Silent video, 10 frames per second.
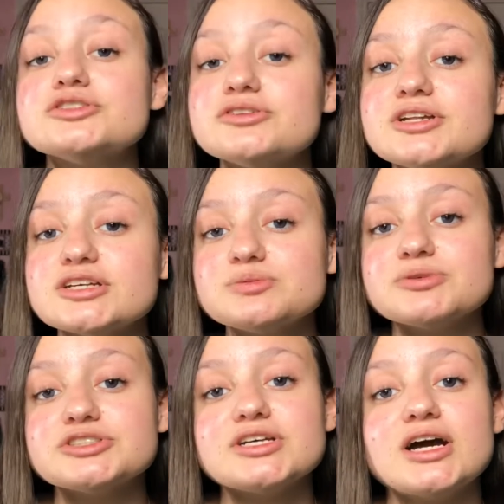So the
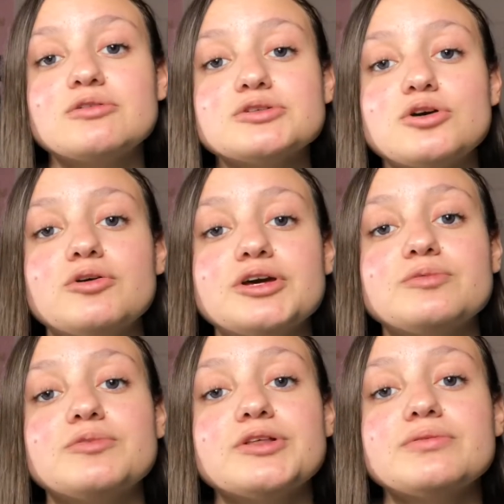next brush that I would go
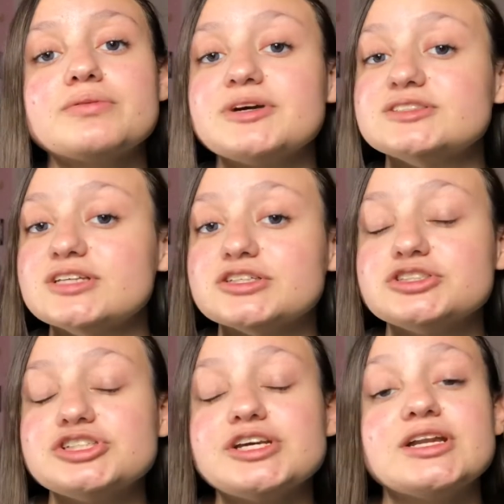in with my
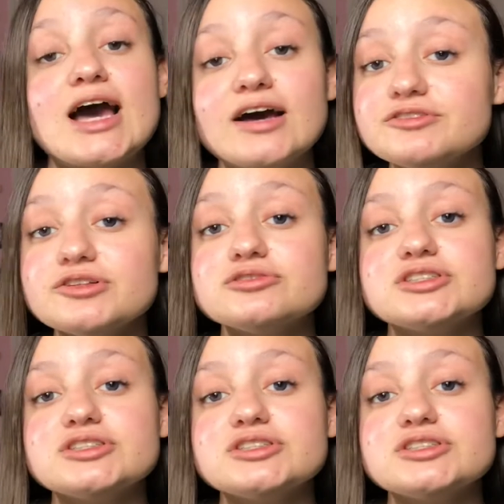second shade after the